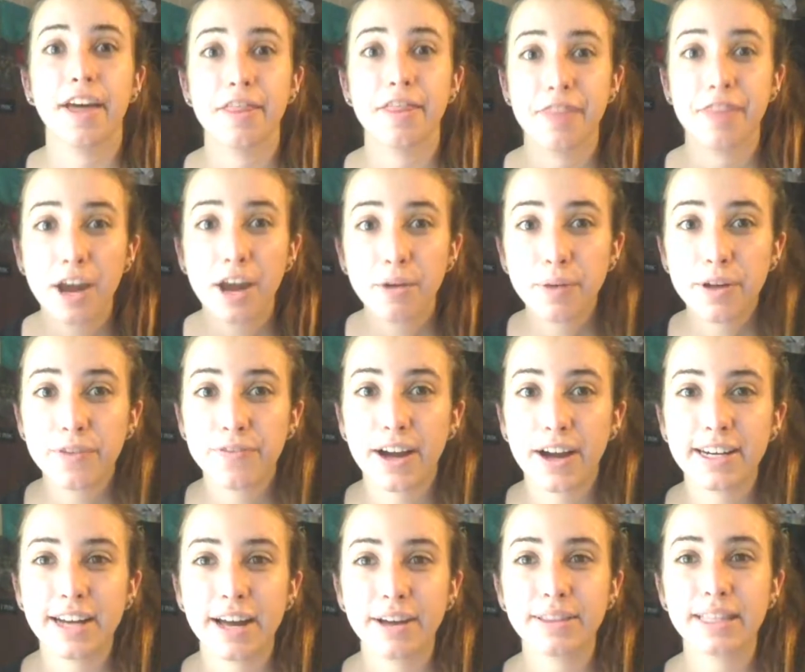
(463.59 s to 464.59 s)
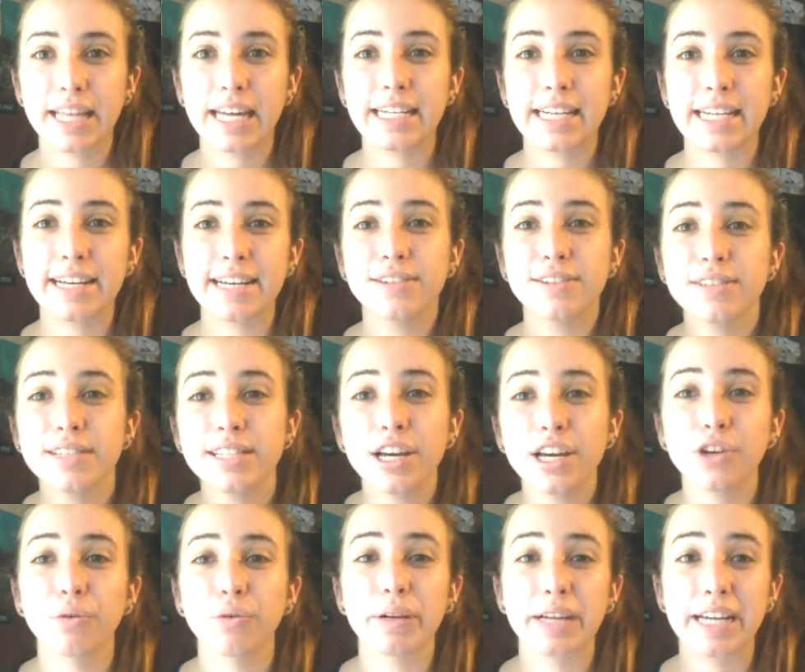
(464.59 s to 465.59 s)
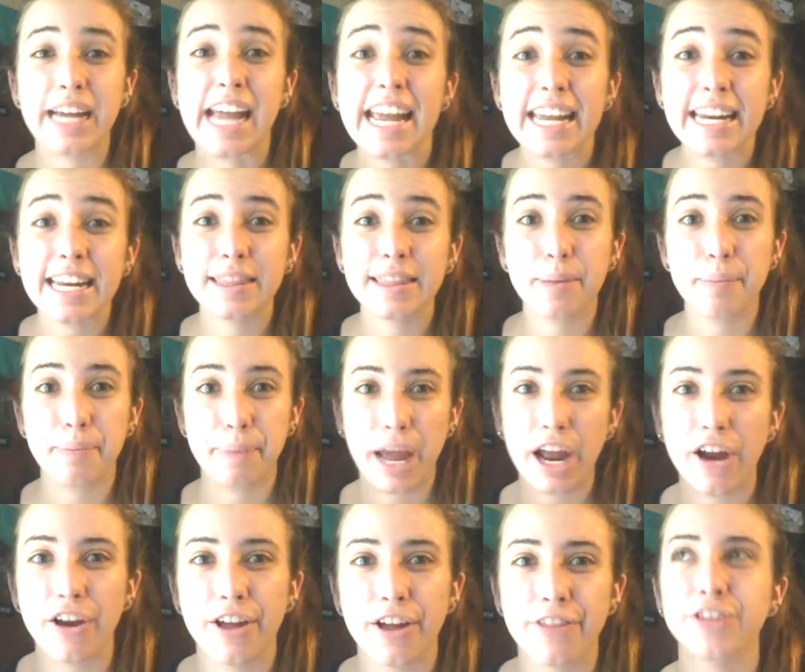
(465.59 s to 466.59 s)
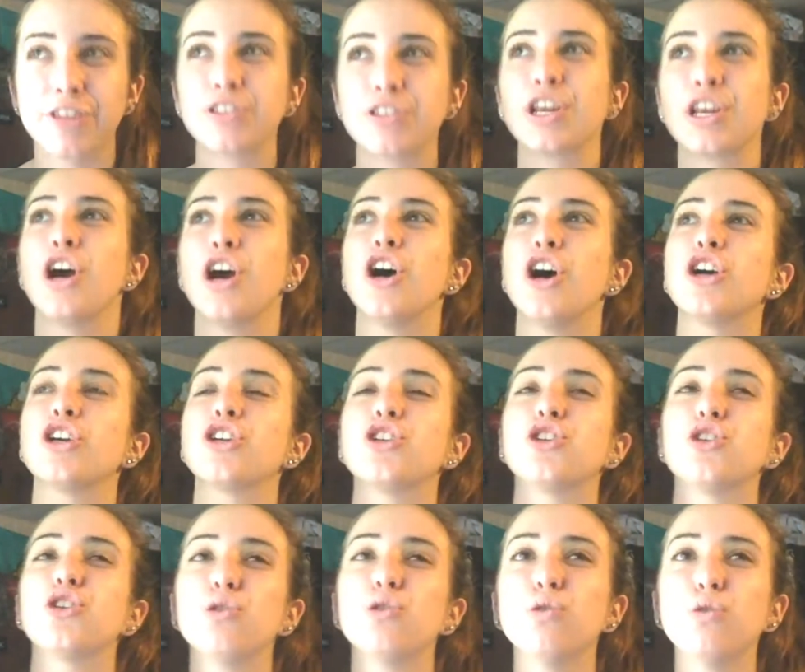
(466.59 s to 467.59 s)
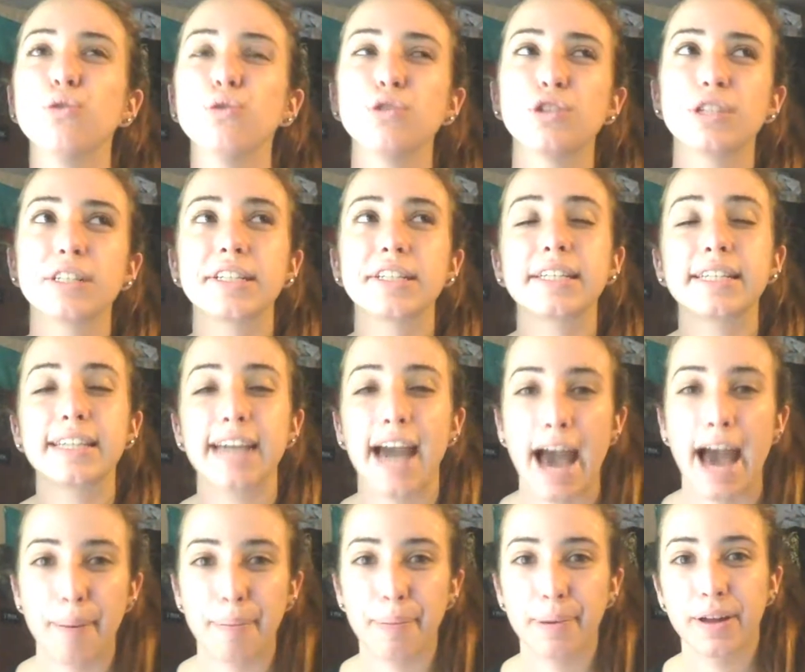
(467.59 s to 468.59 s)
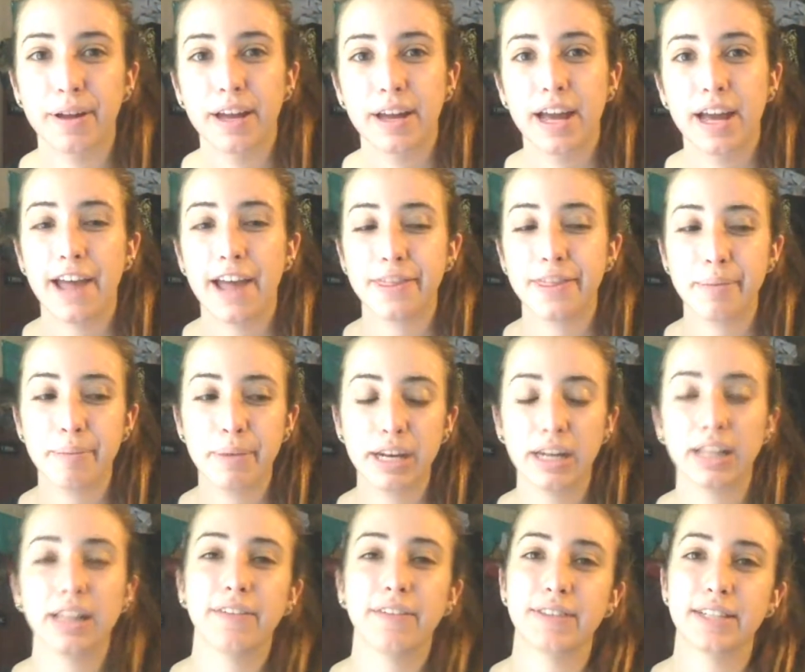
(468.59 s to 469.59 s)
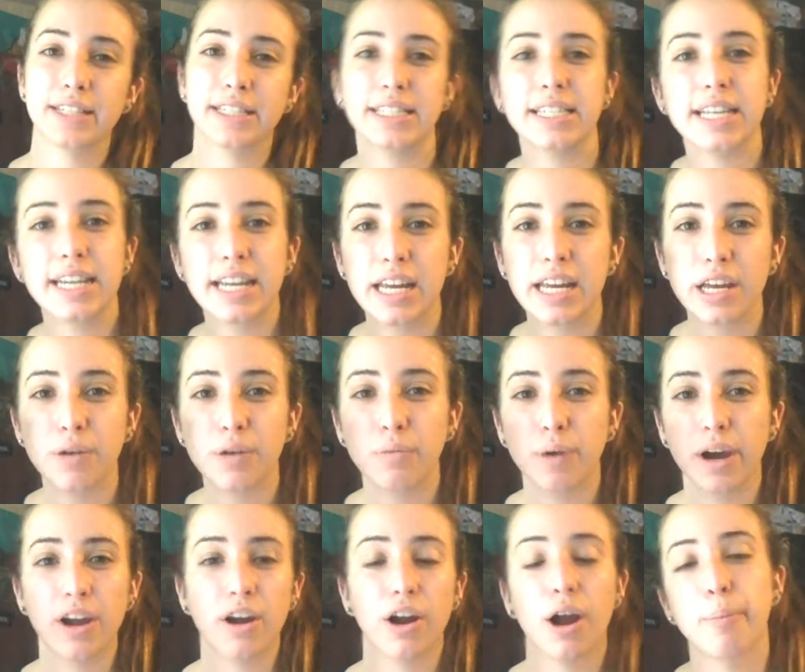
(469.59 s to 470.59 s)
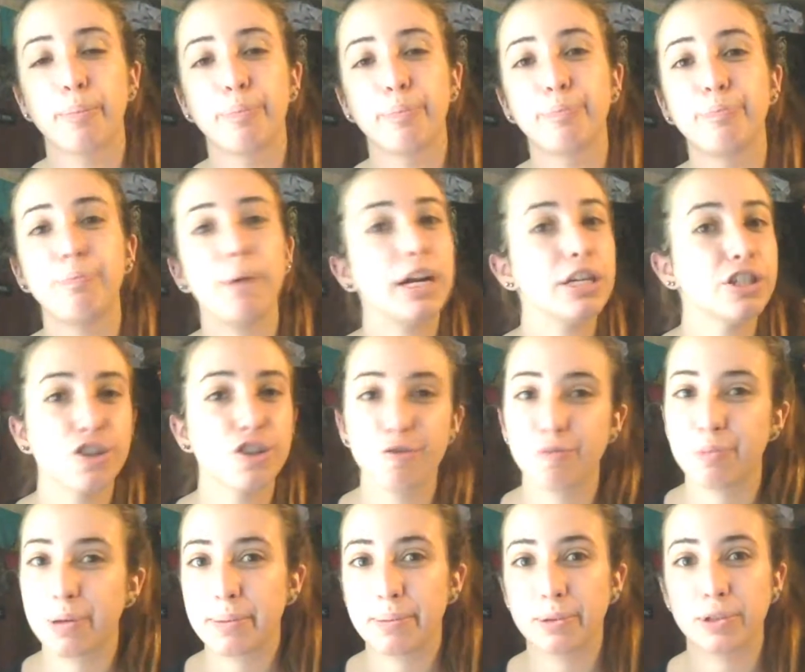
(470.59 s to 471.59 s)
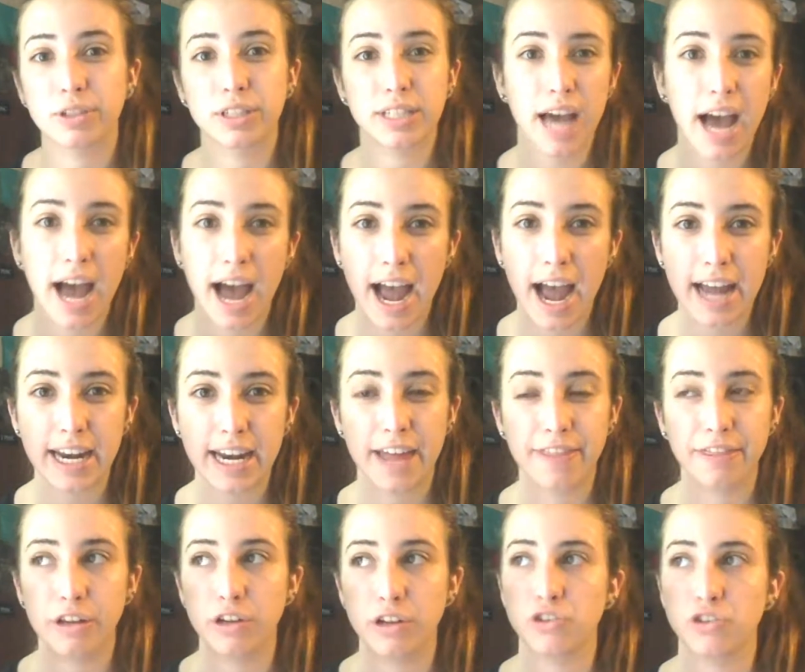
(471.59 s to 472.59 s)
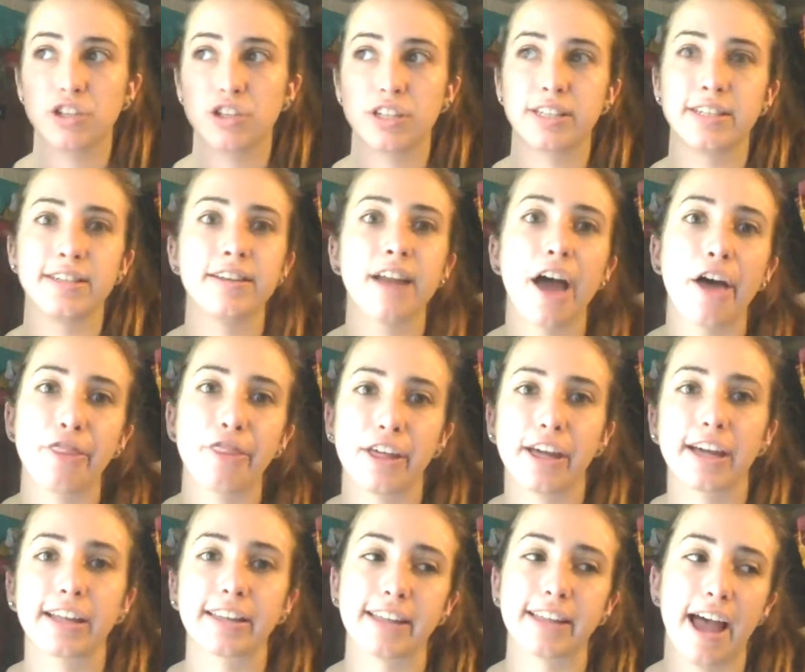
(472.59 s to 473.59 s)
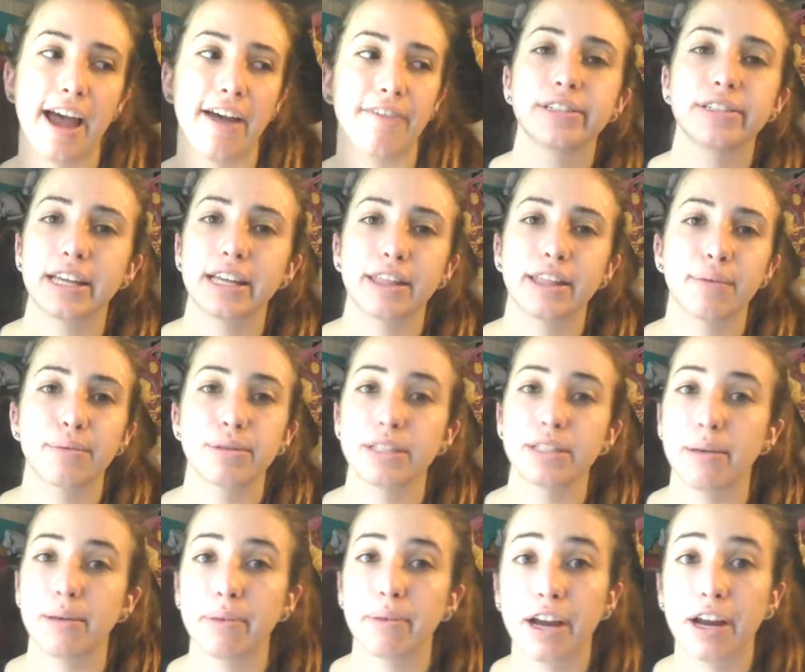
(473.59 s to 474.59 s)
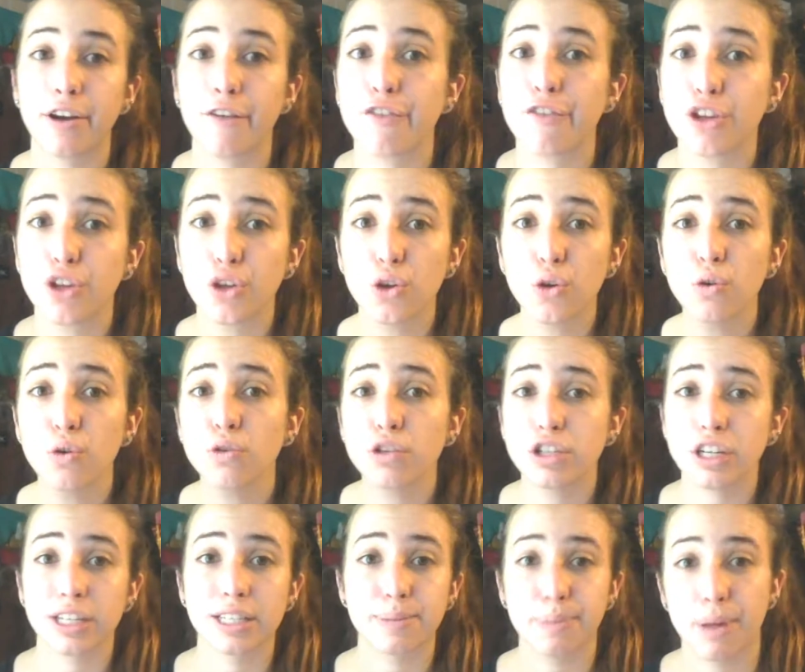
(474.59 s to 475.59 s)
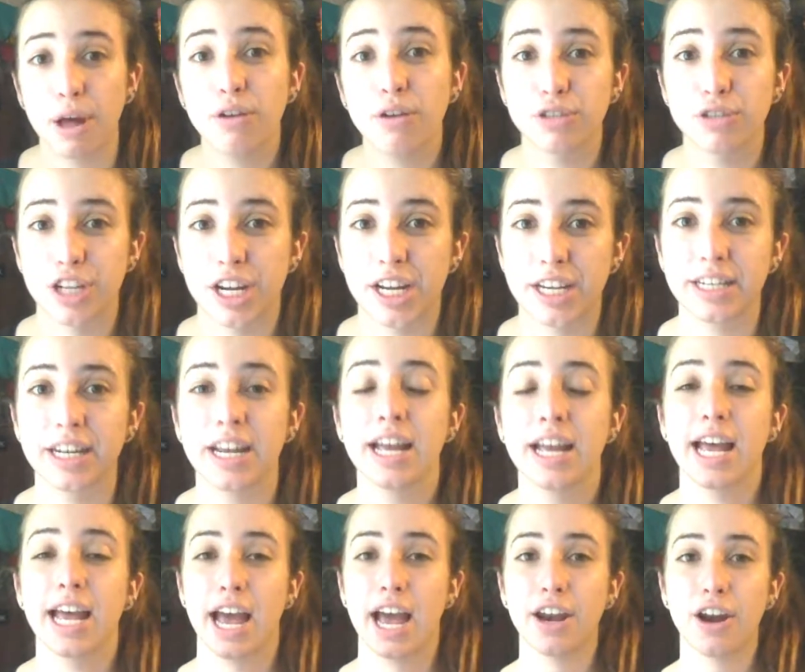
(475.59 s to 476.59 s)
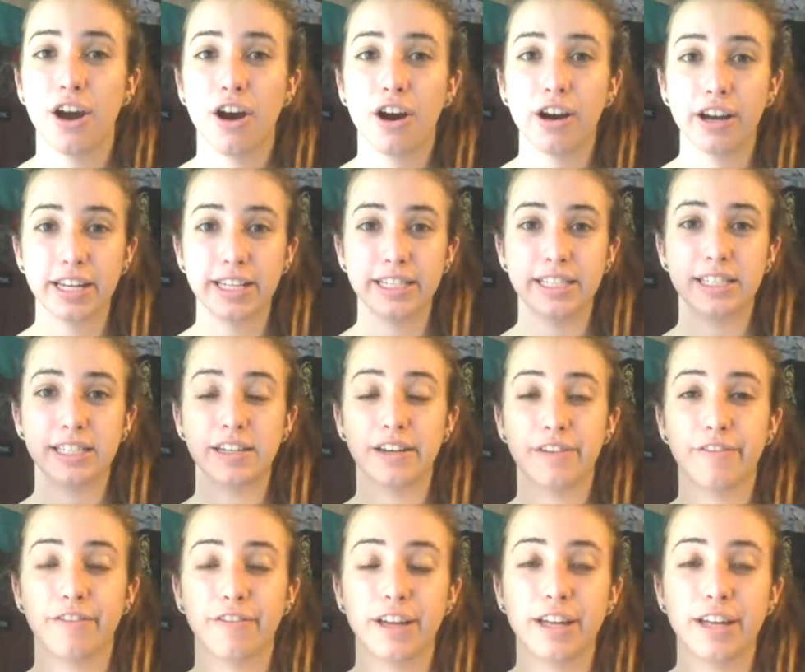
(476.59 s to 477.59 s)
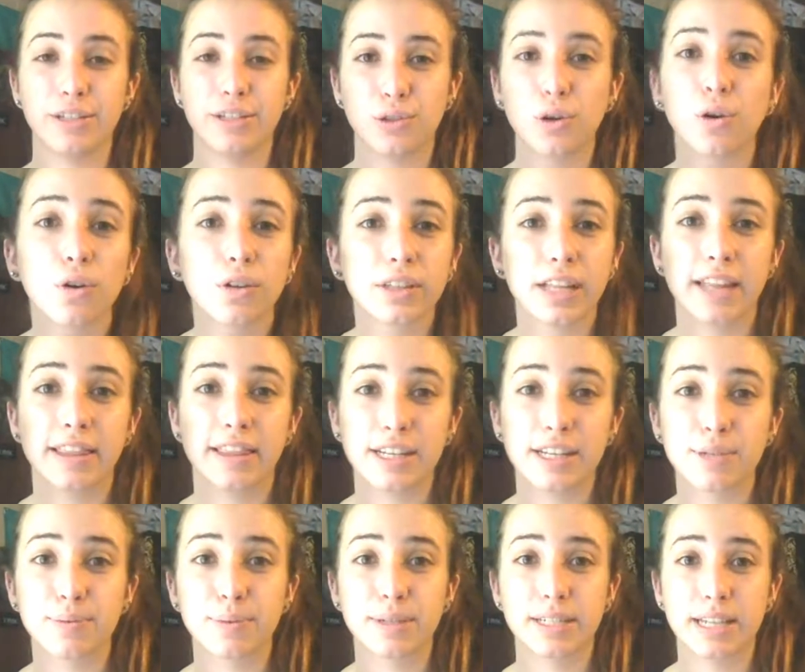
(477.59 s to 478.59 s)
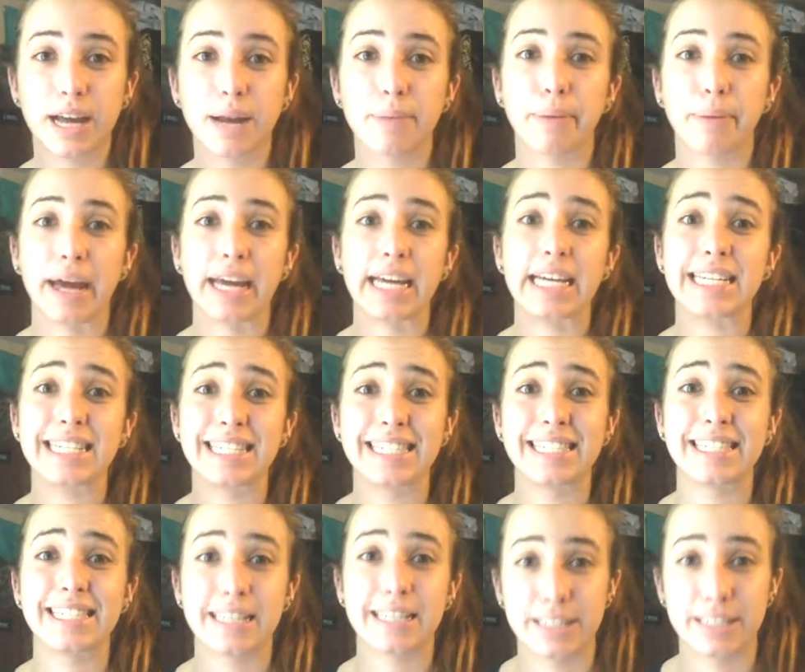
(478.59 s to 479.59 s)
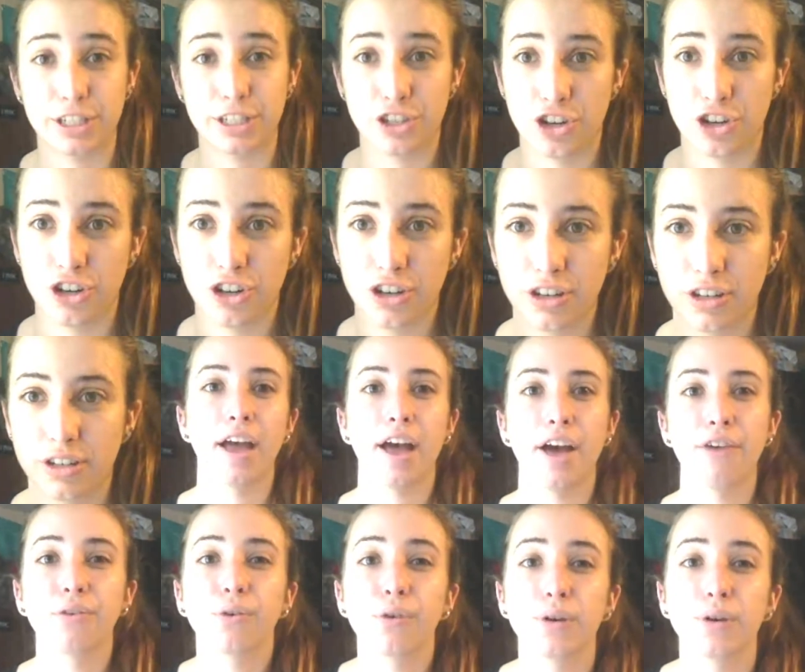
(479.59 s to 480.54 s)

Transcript: Then we find out that Ilsa created the Baron, this huge gap in the middle of the city where a bunch of people died and there's just nothing left. It's like there was some kind of huge explosion, and August is told that this was done by his sister. Of